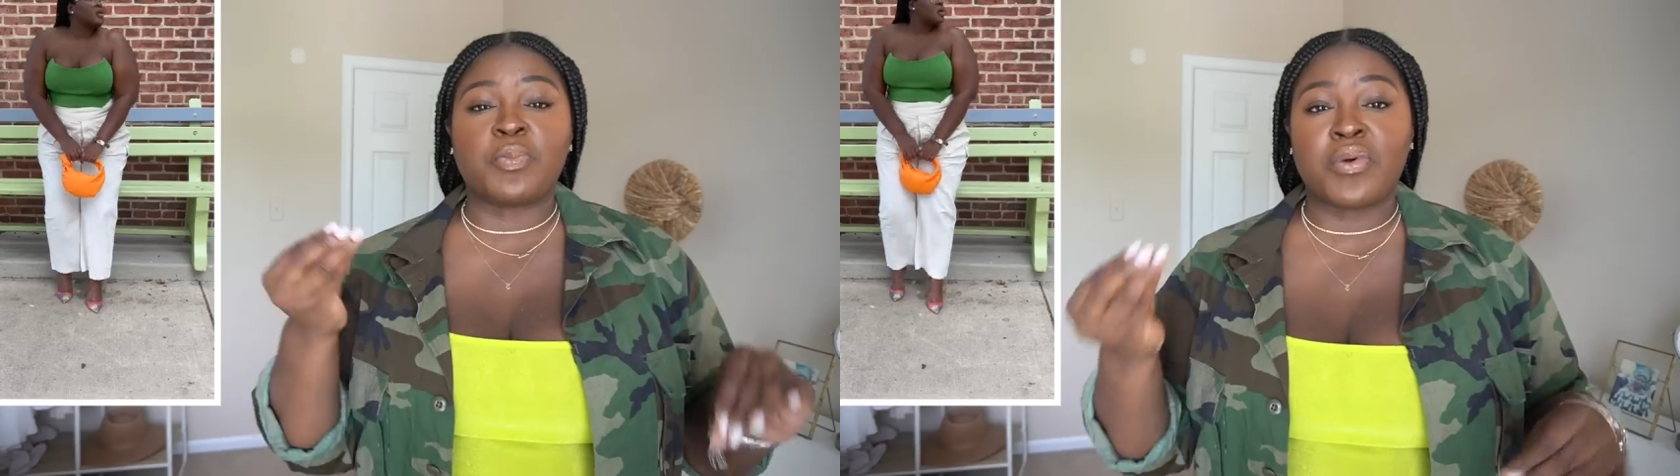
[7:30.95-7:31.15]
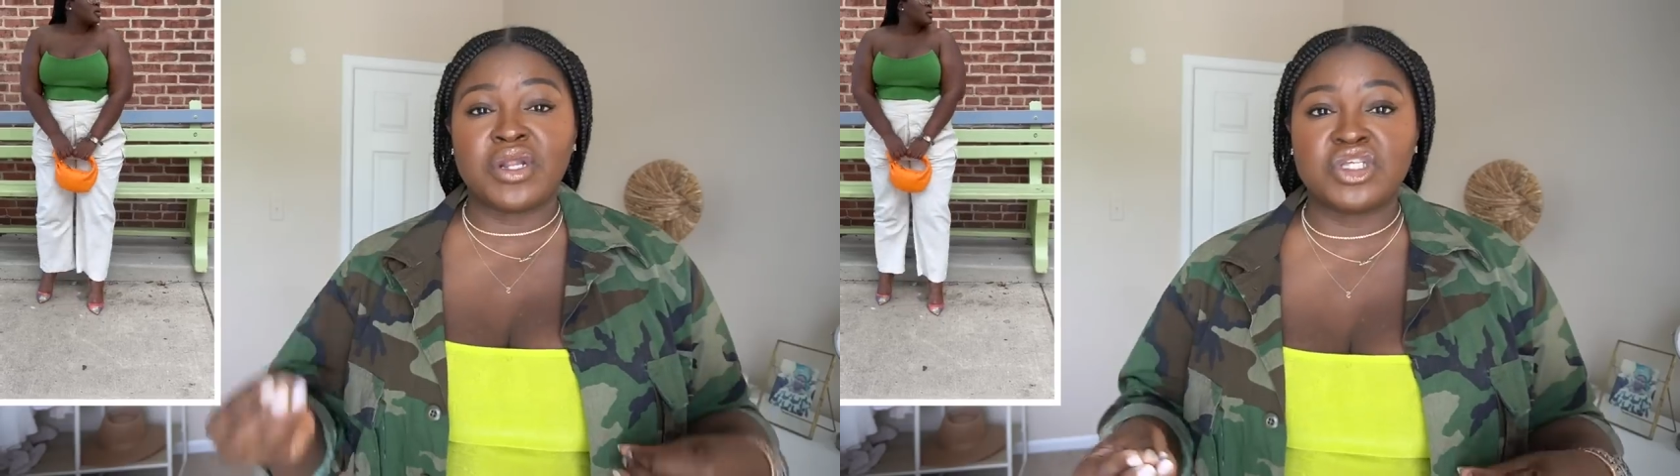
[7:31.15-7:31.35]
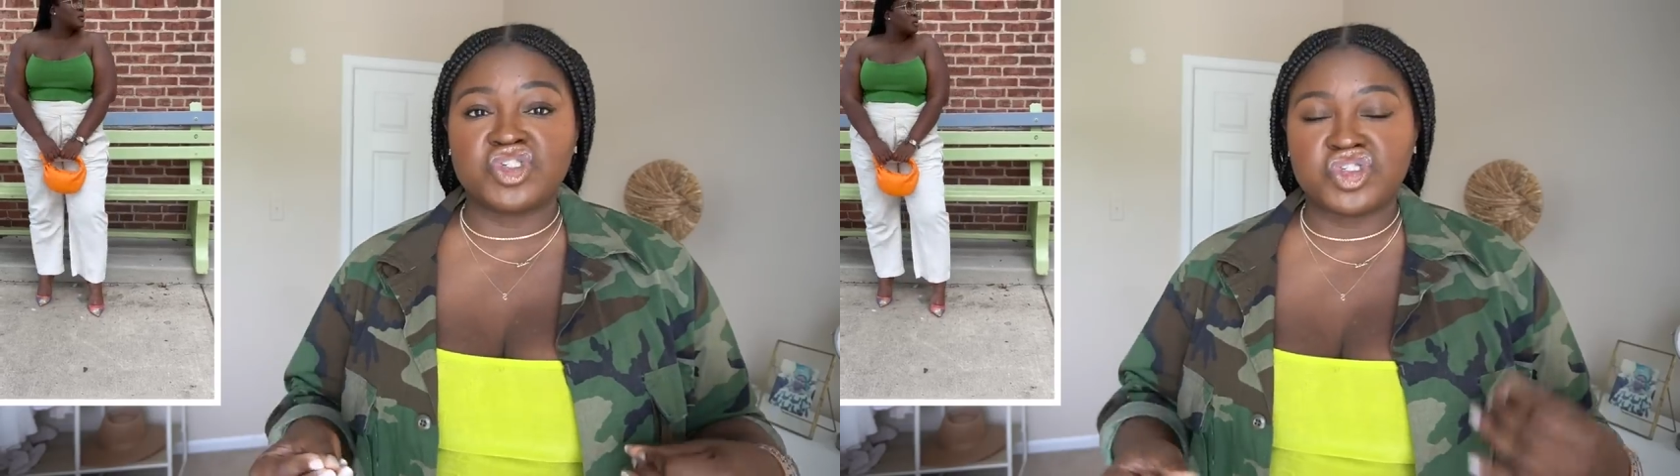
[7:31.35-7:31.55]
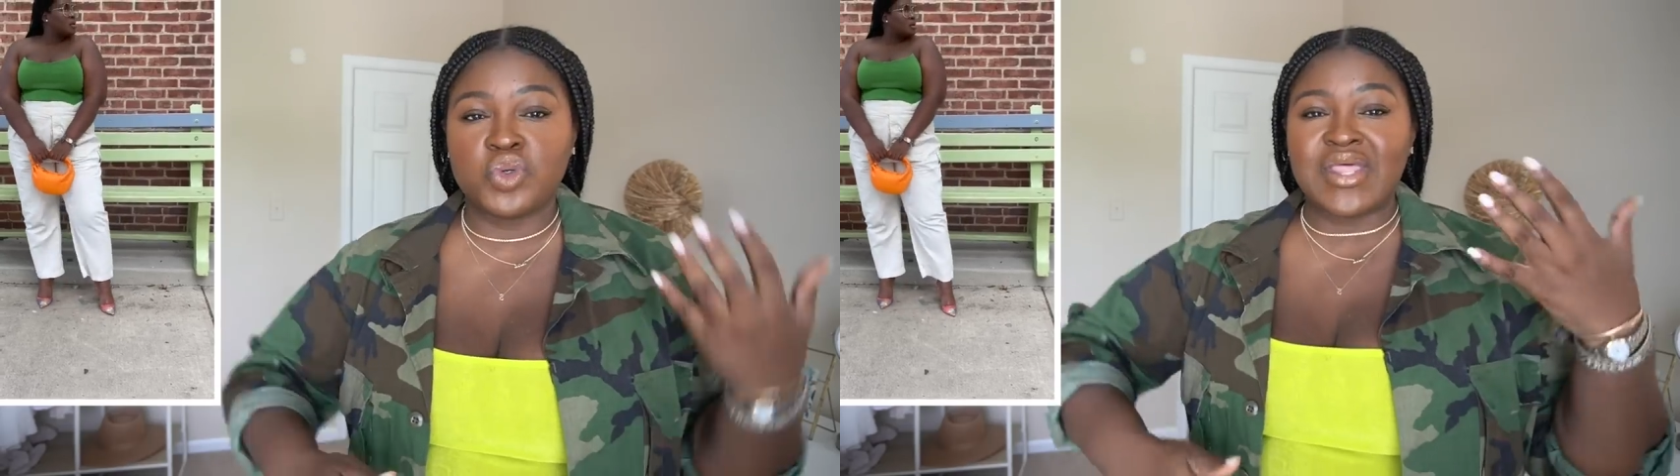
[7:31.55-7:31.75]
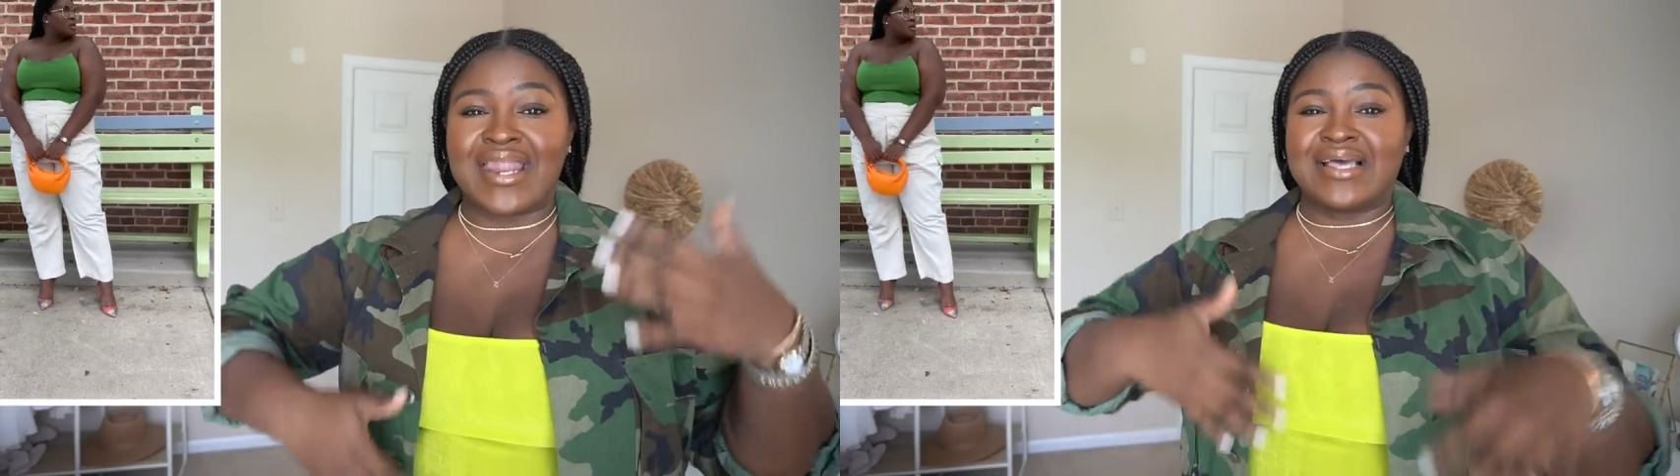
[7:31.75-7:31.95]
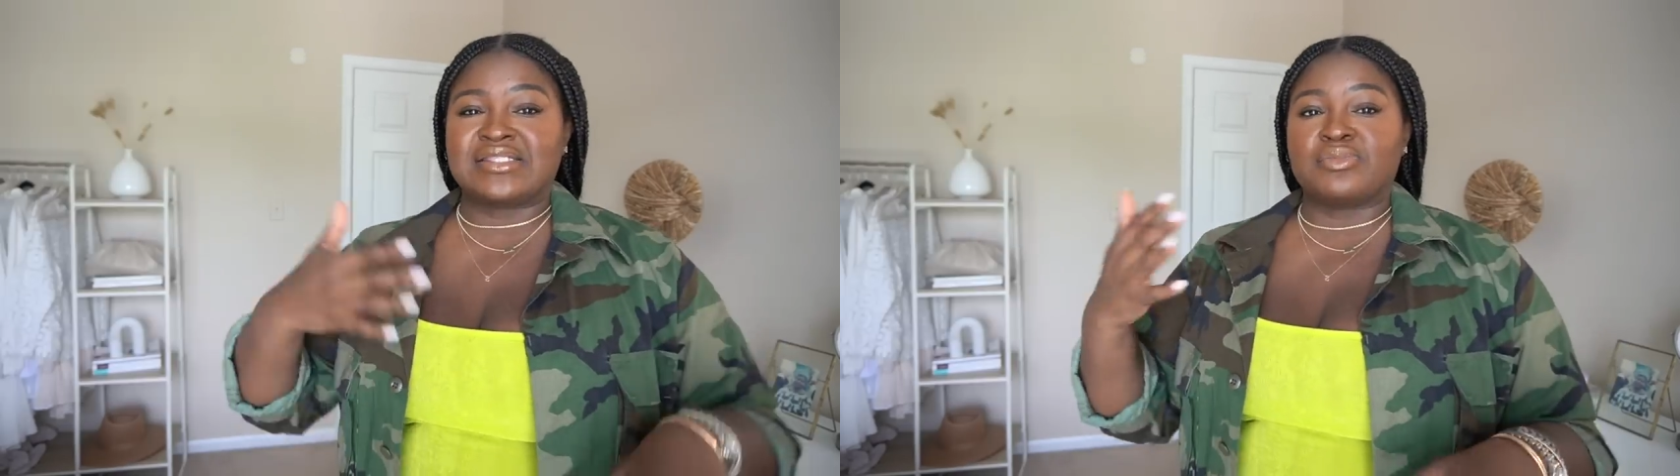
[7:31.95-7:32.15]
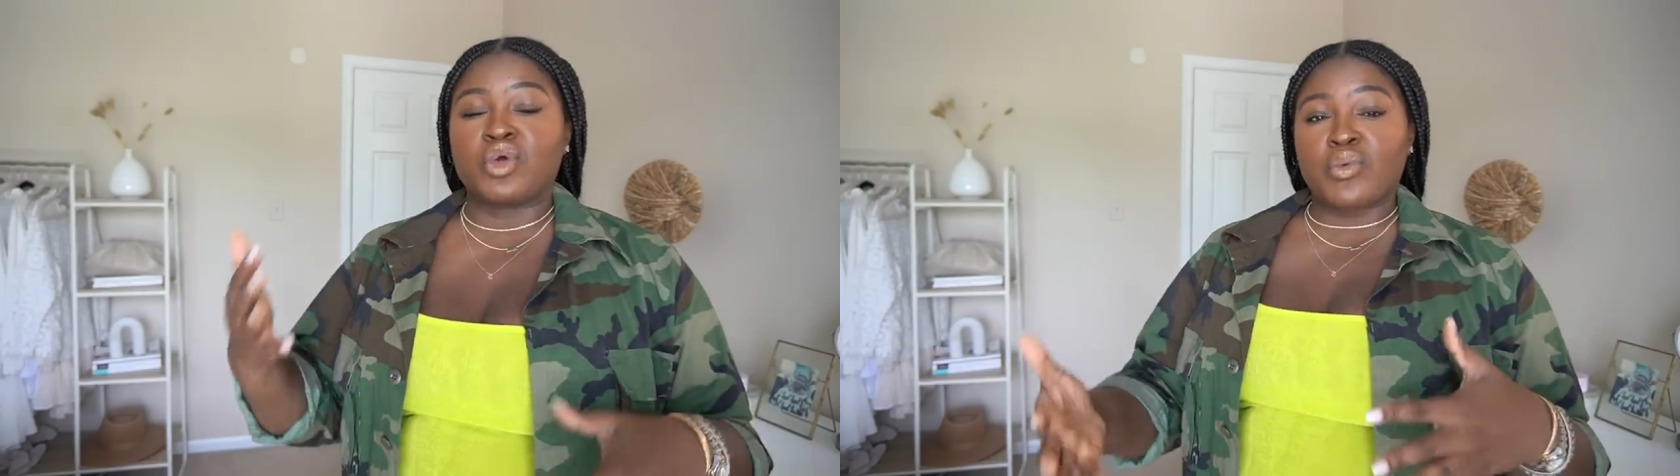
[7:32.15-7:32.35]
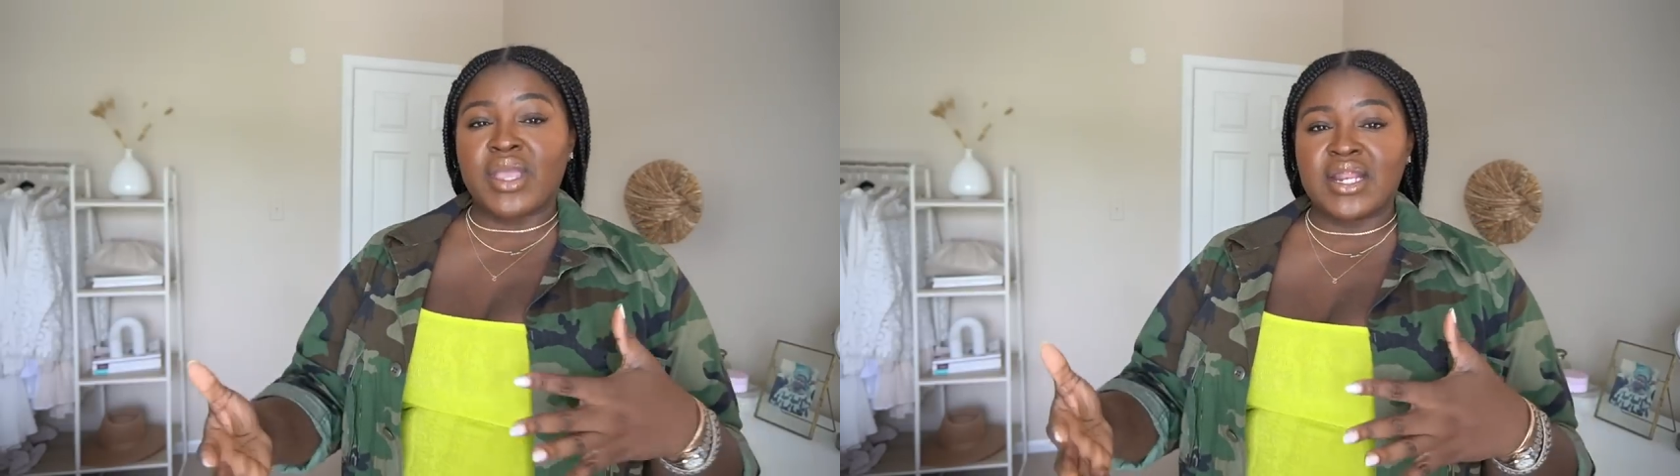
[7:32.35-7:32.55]
a printed shoe that had
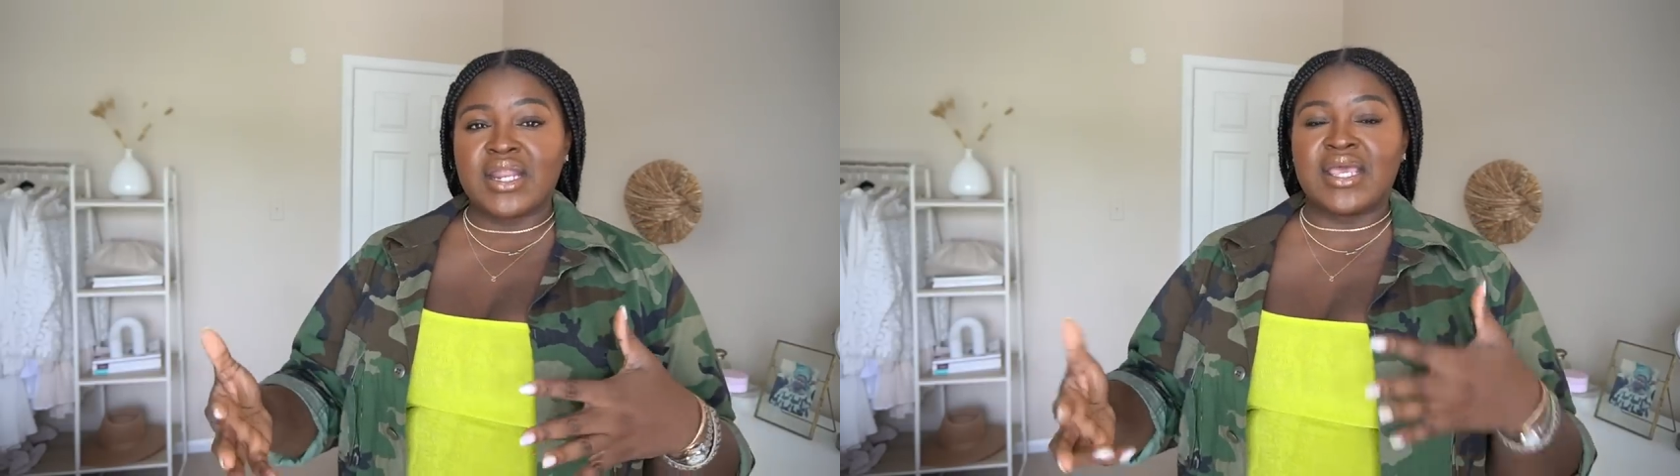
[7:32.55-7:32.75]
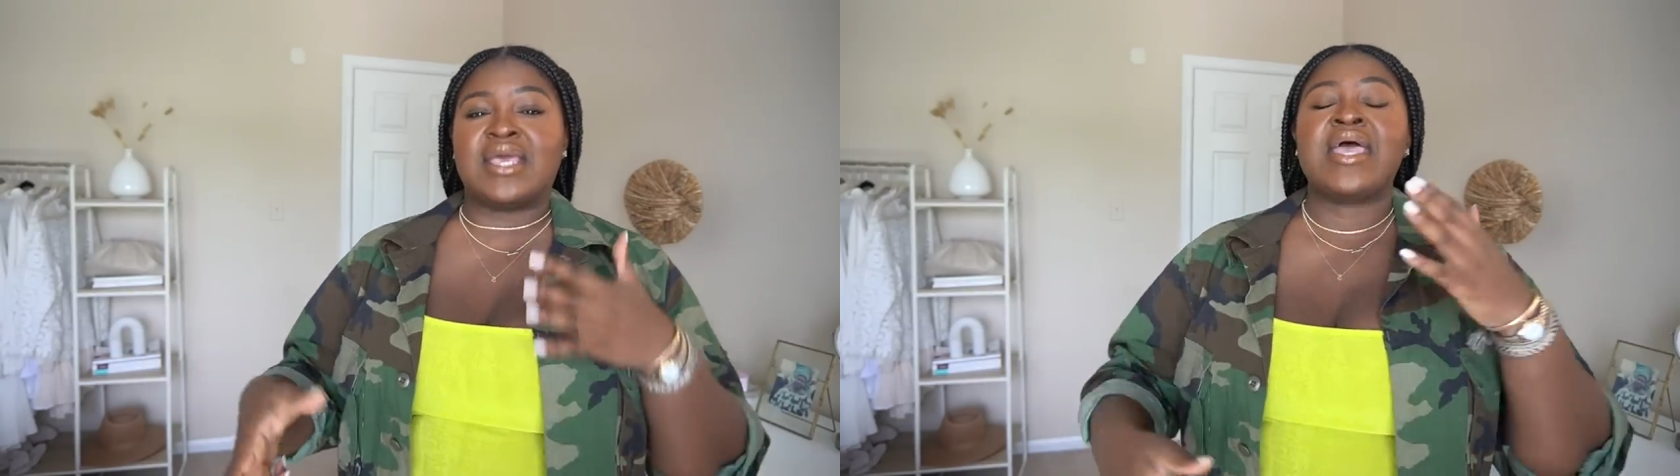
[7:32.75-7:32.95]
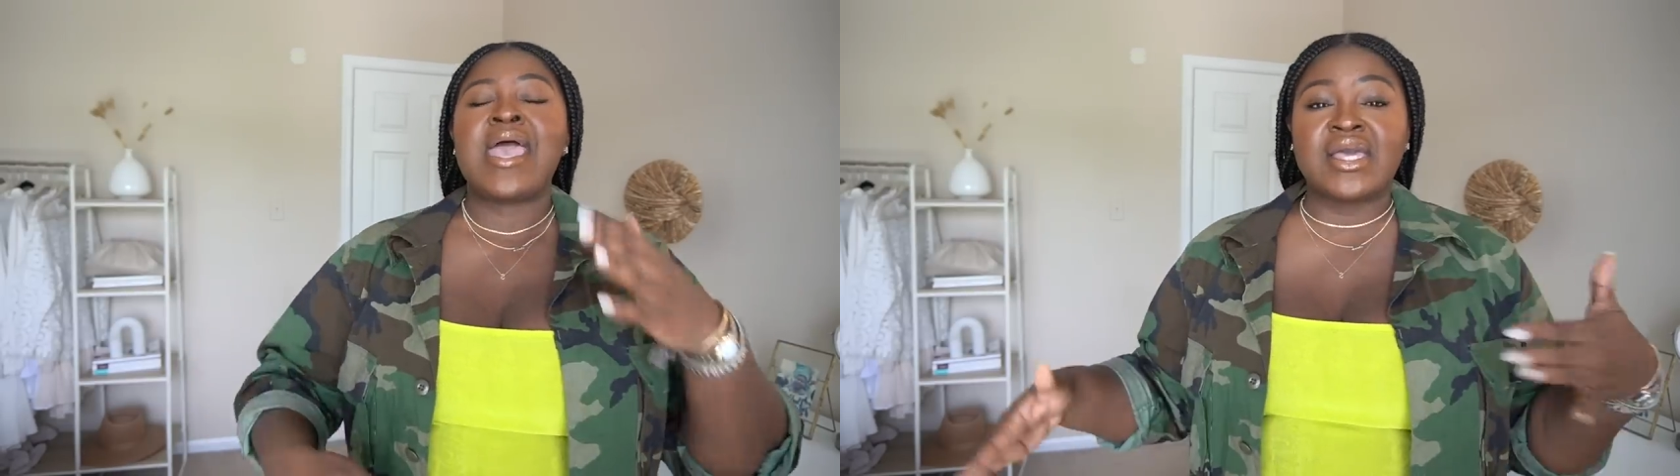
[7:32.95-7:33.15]
some green in it